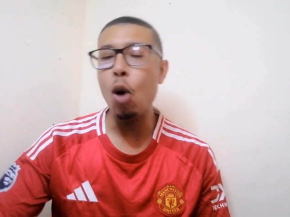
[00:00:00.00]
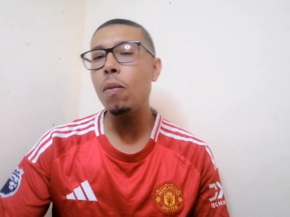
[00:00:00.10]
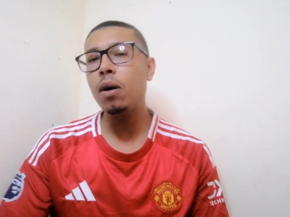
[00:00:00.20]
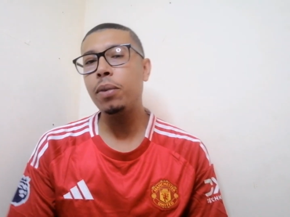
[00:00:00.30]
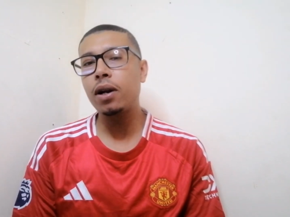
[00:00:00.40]

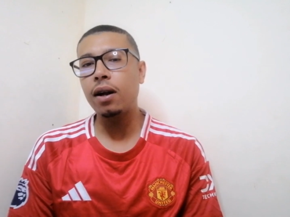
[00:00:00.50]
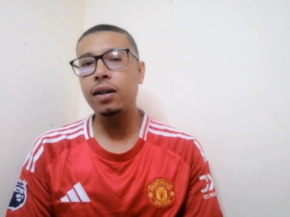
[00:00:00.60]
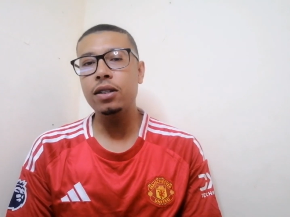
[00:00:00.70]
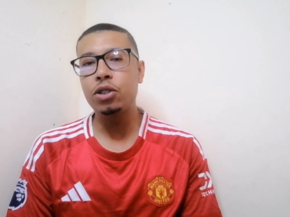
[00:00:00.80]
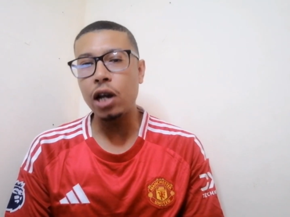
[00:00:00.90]
Omar
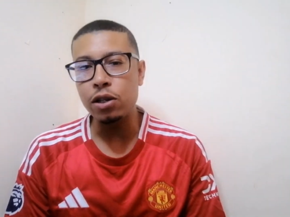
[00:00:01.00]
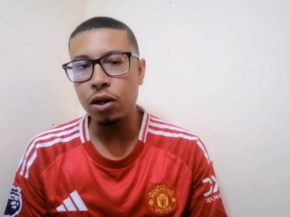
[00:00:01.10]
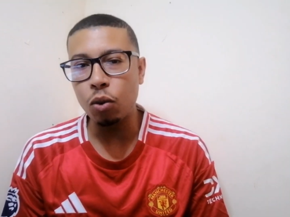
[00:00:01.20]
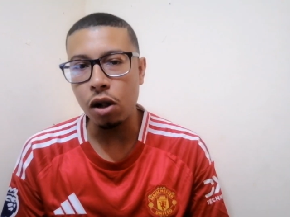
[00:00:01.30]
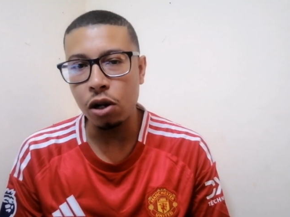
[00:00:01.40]
Barada,
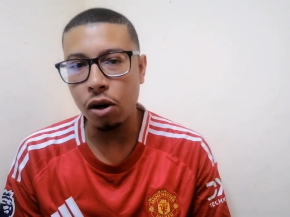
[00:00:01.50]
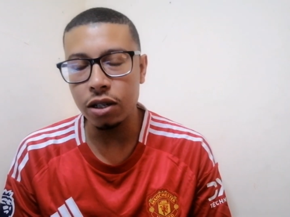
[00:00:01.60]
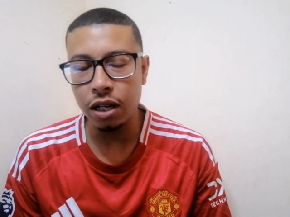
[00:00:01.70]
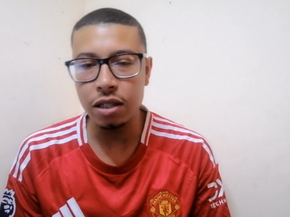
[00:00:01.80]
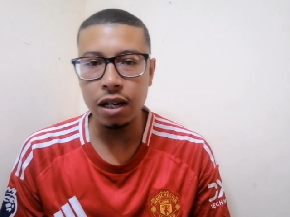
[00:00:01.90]
Jason
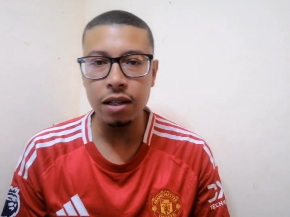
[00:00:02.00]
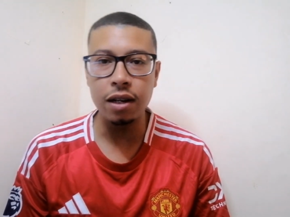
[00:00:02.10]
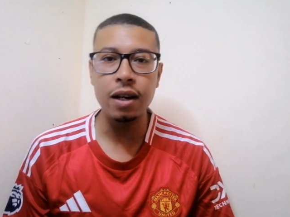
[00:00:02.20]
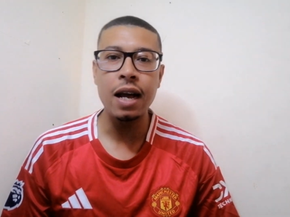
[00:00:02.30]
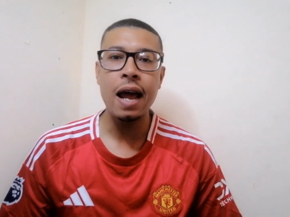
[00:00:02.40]
Wilcox,
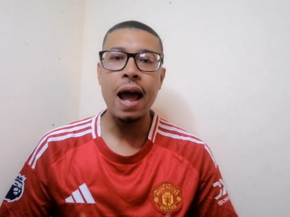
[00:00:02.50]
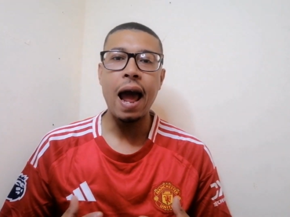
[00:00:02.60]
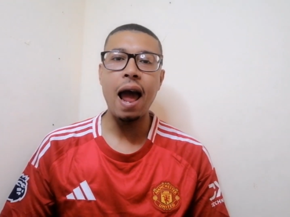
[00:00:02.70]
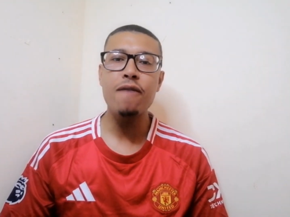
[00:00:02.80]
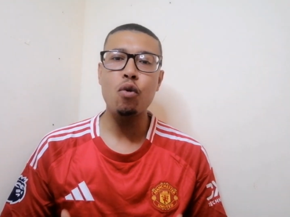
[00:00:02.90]
etc.
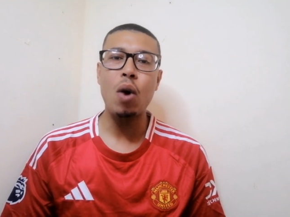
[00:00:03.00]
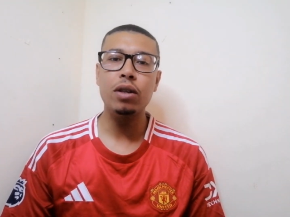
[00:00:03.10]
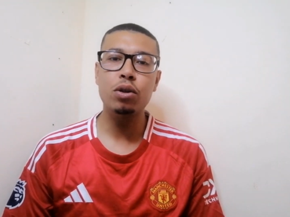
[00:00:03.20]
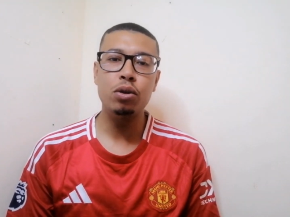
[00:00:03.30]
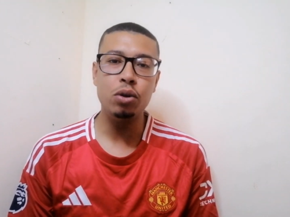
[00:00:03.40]
have
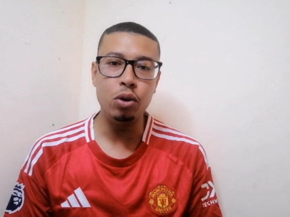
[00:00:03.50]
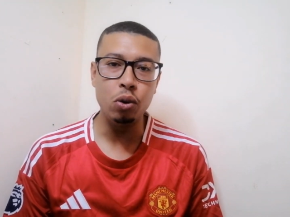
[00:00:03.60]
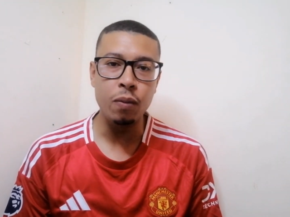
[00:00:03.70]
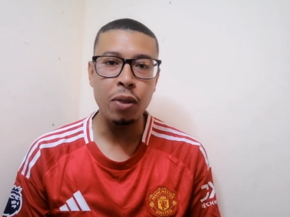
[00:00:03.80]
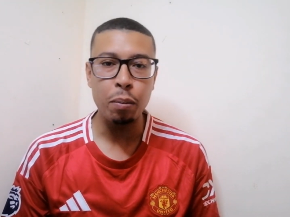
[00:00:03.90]
wanted to
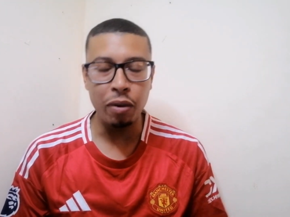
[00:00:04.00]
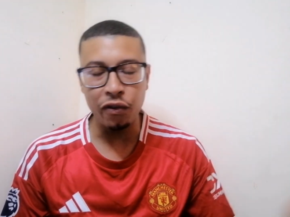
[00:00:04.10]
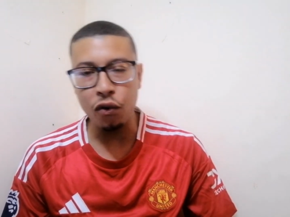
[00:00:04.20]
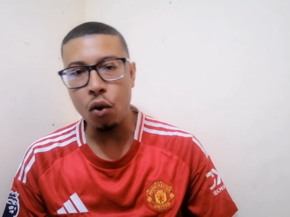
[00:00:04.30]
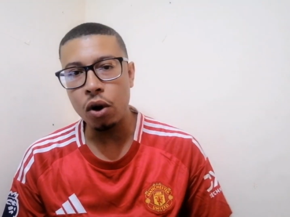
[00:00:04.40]
do
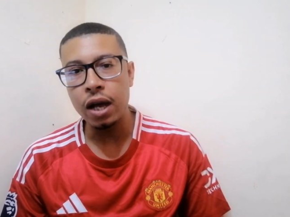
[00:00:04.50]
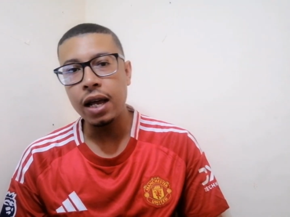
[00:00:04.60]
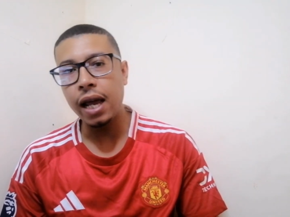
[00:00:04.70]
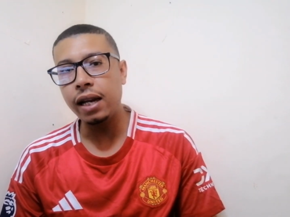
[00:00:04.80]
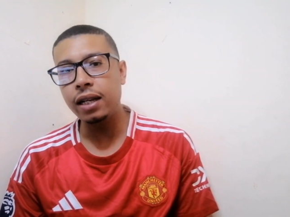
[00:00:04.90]
before
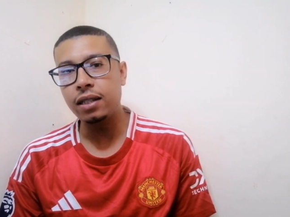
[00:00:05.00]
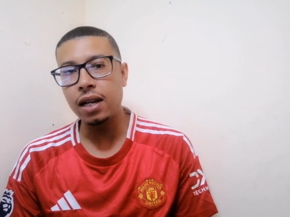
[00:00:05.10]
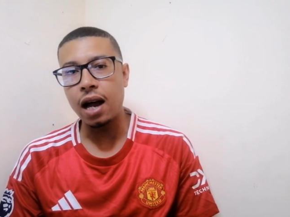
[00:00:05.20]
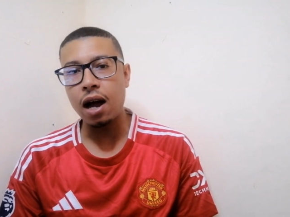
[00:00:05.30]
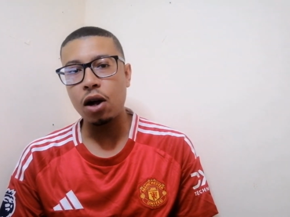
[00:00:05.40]
Eric
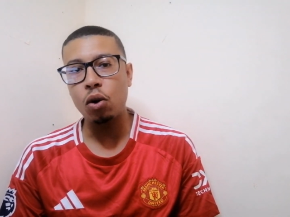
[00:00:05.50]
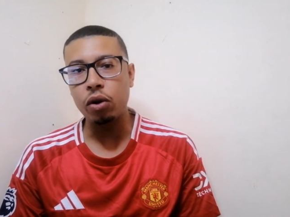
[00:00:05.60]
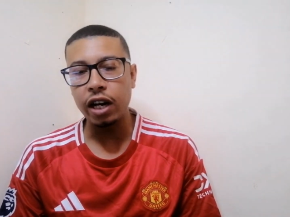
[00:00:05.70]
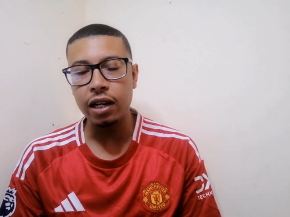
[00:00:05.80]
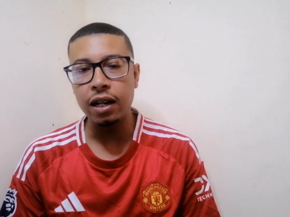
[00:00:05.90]
Ten Hag
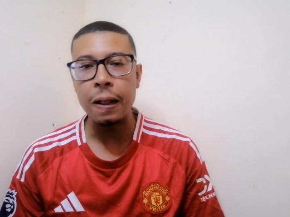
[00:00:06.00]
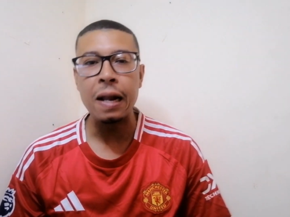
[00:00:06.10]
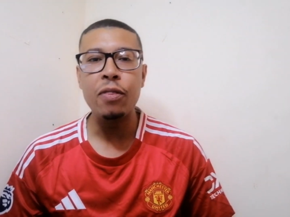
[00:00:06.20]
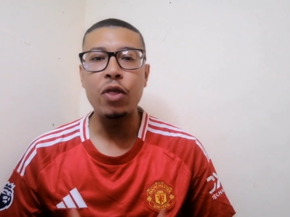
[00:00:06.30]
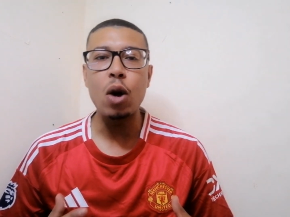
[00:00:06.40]
already.
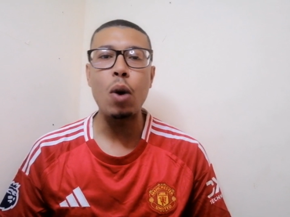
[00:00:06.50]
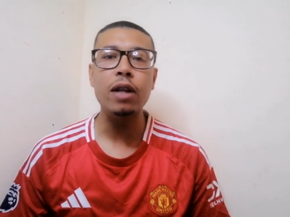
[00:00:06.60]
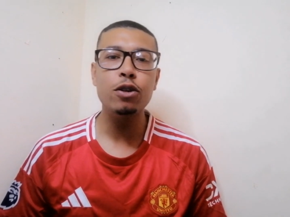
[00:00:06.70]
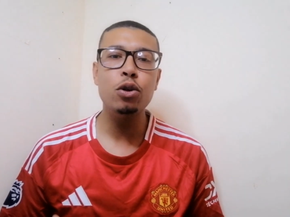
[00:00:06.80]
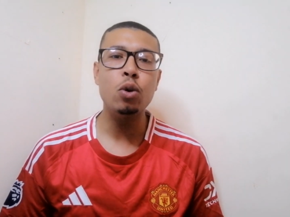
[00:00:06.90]
They
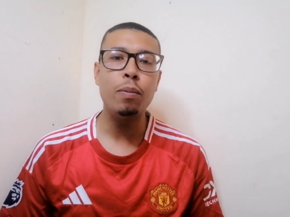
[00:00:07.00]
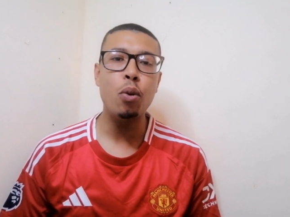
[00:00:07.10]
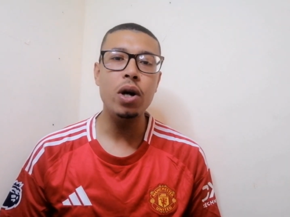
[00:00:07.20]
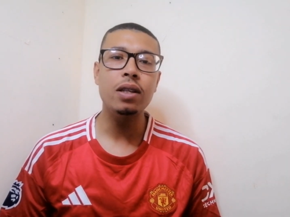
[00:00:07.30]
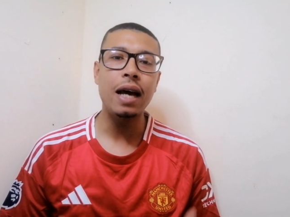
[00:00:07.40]
wanted to
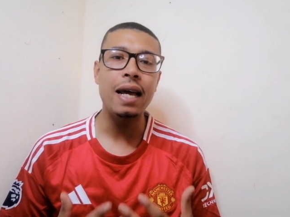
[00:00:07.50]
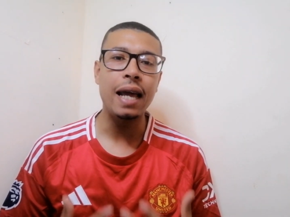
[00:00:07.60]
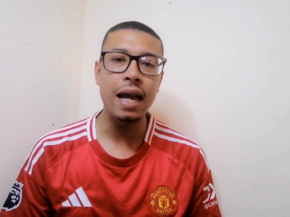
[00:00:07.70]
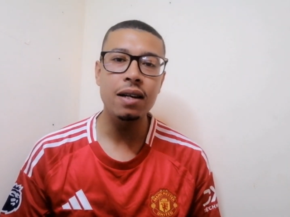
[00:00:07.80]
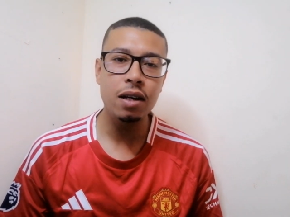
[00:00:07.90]
appoint
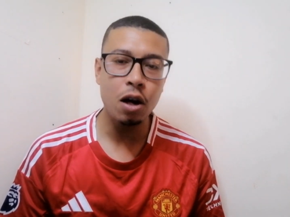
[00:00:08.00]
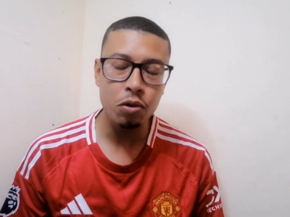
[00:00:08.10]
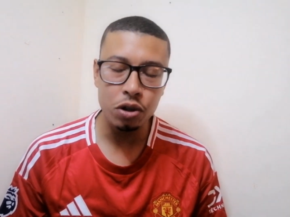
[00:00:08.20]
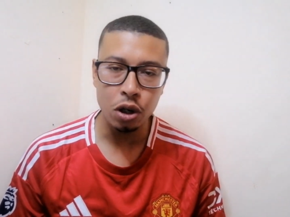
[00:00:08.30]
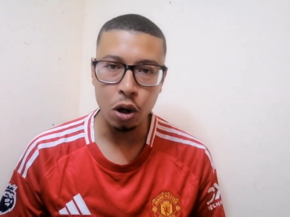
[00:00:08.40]
a head
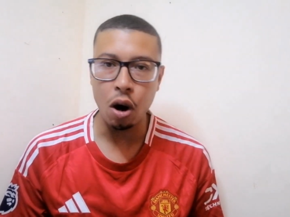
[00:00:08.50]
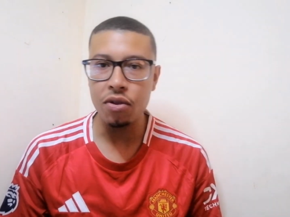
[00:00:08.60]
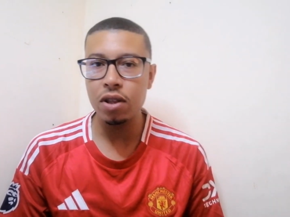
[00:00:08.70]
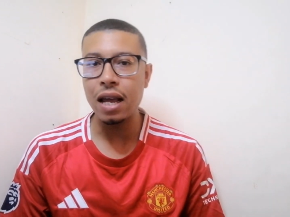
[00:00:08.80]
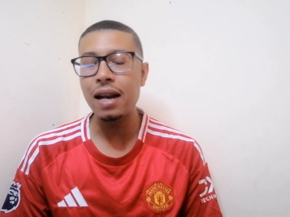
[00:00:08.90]
coach
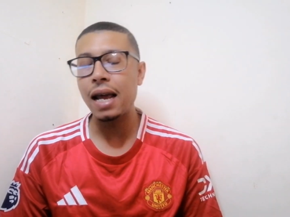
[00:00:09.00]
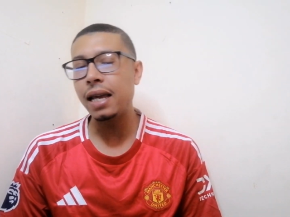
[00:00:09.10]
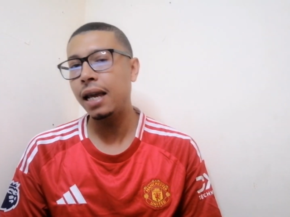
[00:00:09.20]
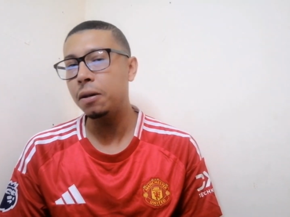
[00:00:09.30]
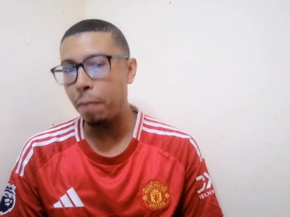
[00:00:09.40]
rather than
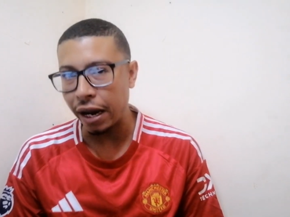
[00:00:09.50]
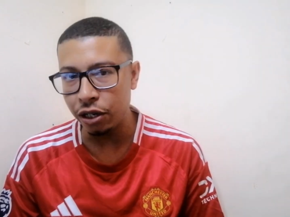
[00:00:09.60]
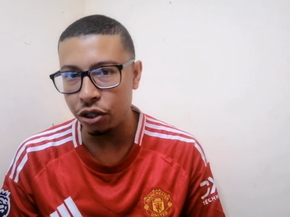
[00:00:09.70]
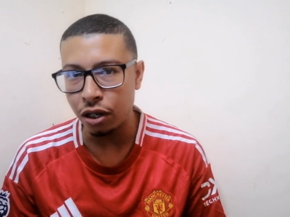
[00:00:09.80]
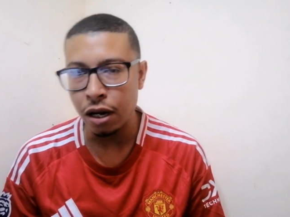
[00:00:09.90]
a head
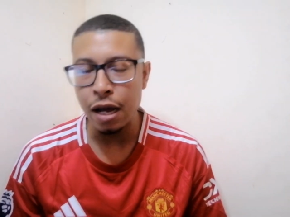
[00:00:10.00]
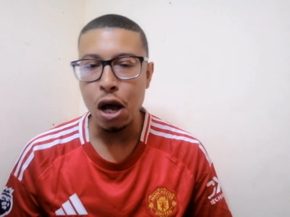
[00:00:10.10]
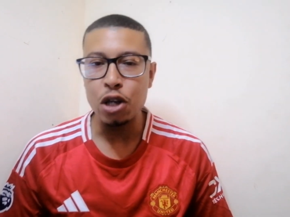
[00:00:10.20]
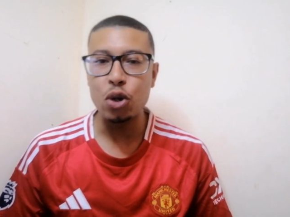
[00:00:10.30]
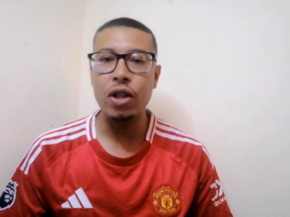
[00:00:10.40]
manager
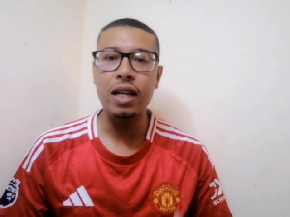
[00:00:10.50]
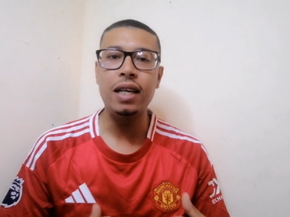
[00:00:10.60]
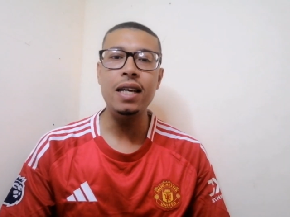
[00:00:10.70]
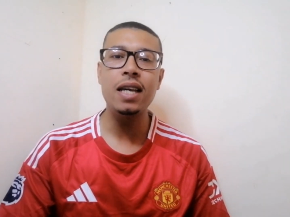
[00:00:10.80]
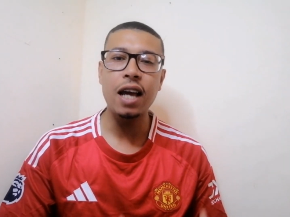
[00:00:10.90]
so
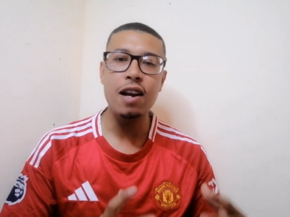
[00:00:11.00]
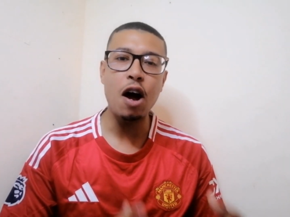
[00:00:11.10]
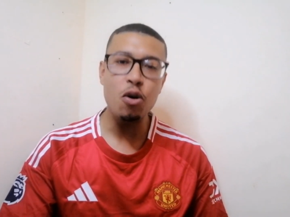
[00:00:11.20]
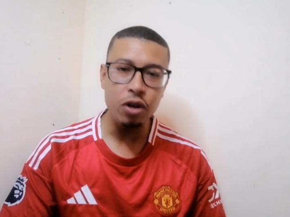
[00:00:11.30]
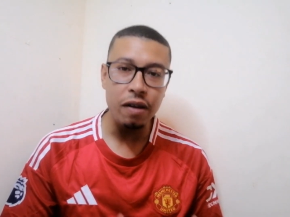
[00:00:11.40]
that he
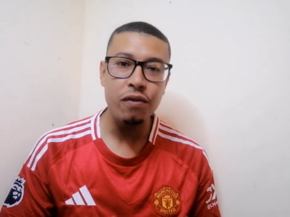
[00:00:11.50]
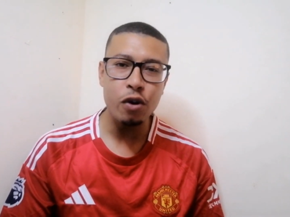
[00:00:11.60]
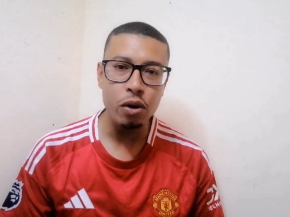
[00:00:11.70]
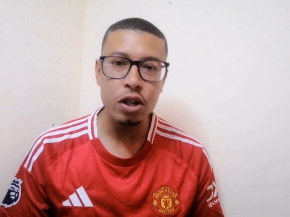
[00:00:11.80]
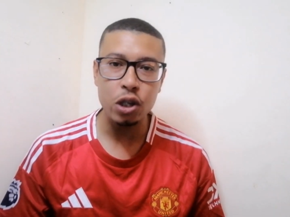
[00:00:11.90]
can only
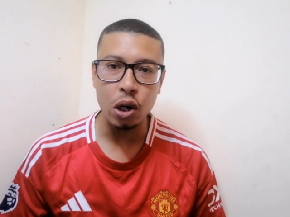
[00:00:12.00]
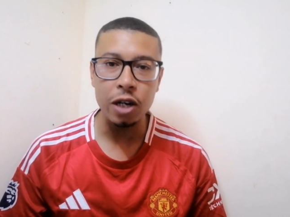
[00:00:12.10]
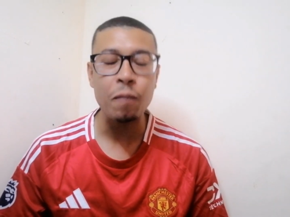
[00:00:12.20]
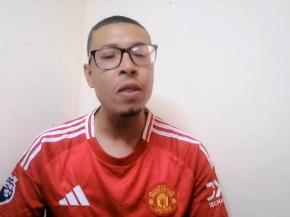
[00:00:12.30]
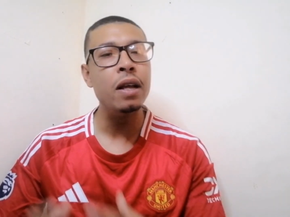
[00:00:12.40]
focus
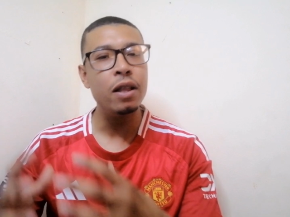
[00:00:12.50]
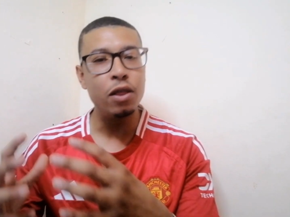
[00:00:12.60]
on